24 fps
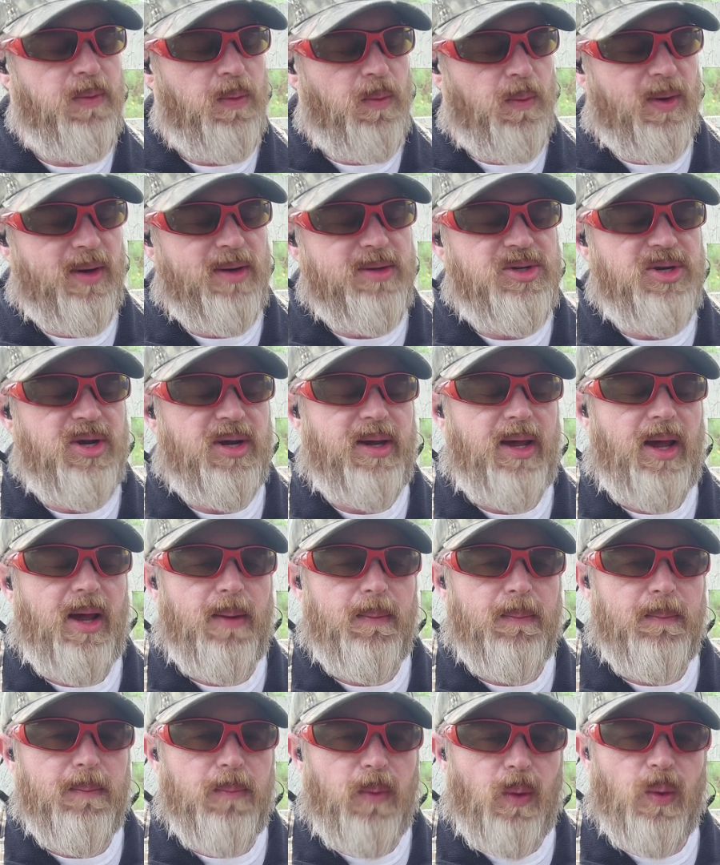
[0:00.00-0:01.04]
If you want to check
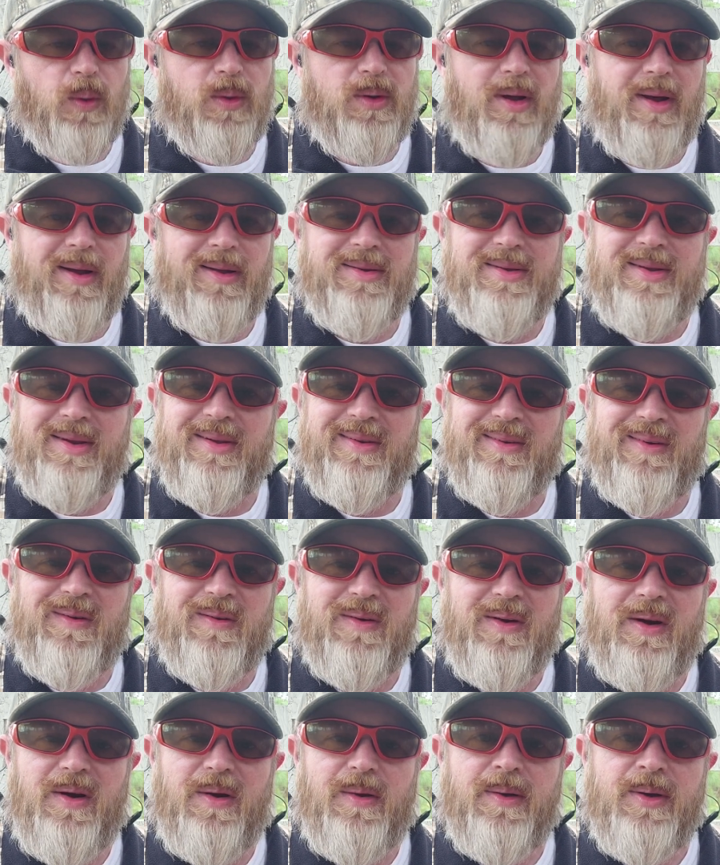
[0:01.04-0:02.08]
out more content
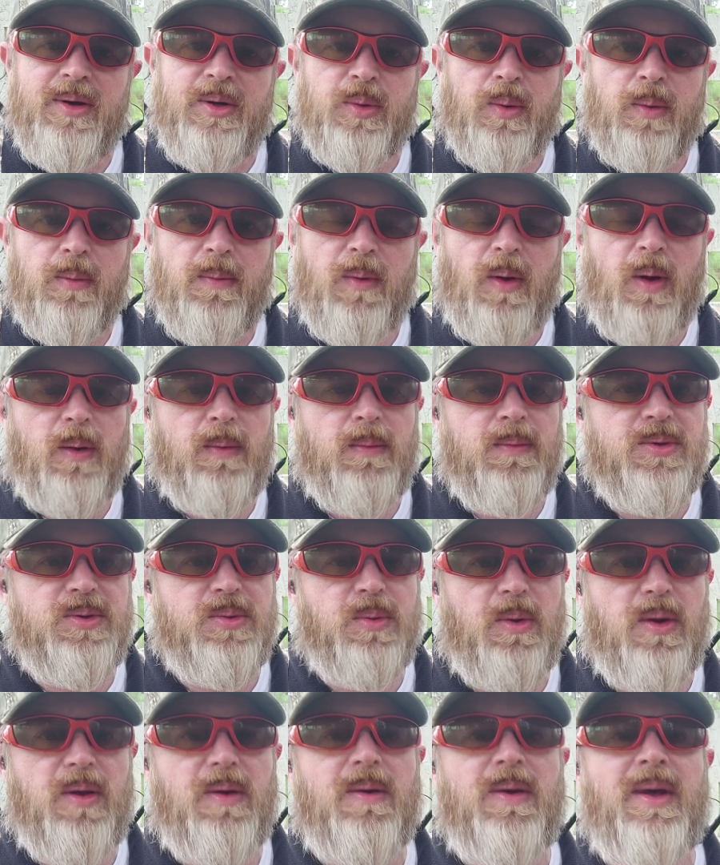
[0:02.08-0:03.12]
on Heritage revolvers,
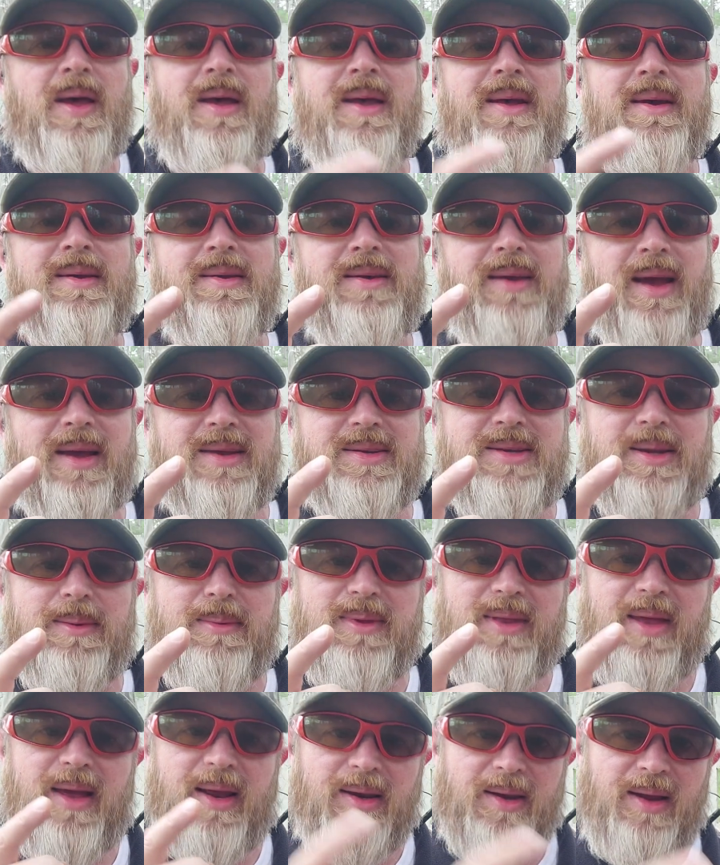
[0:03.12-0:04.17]
well, got some
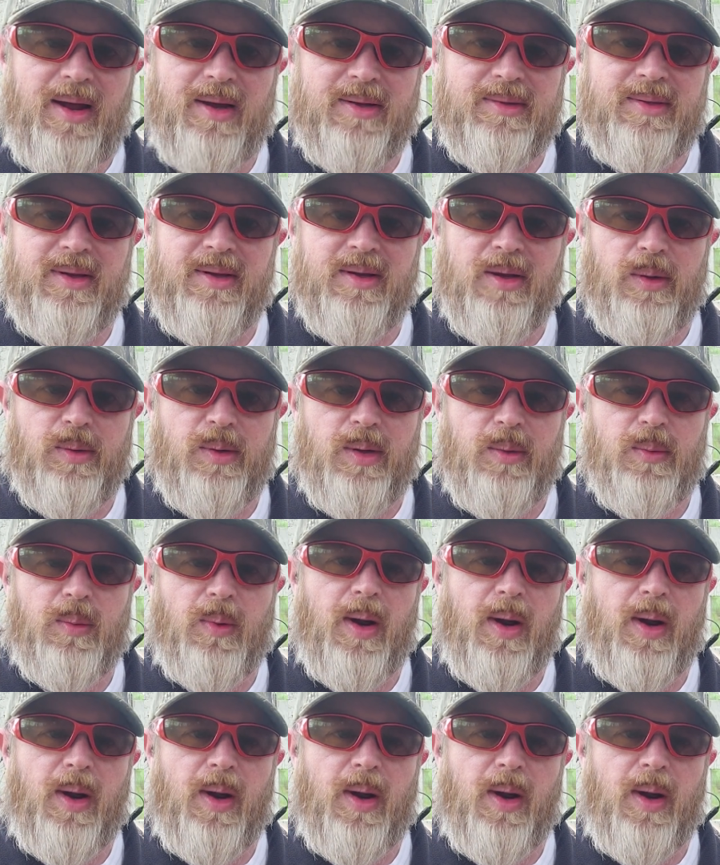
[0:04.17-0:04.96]
of that locked and loaded